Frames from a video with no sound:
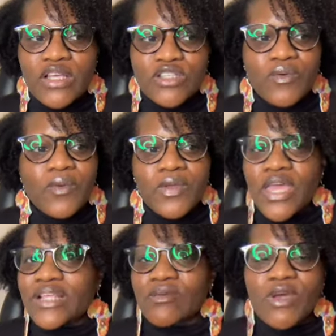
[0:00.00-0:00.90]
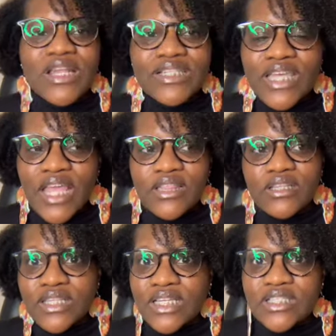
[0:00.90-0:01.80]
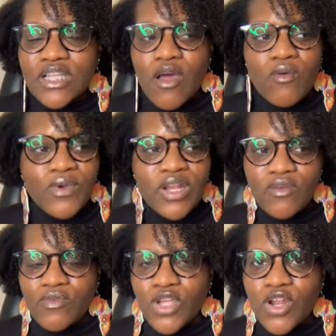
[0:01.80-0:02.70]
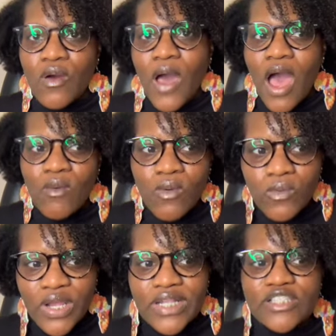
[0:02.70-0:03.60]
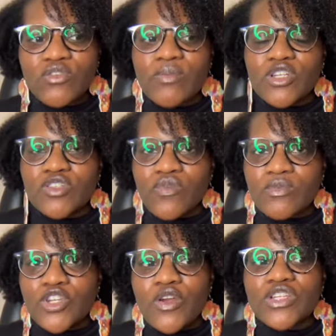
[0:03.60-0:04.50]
So yes, I'm going to take the list that I'll read, you know, I will read the scriptures from church.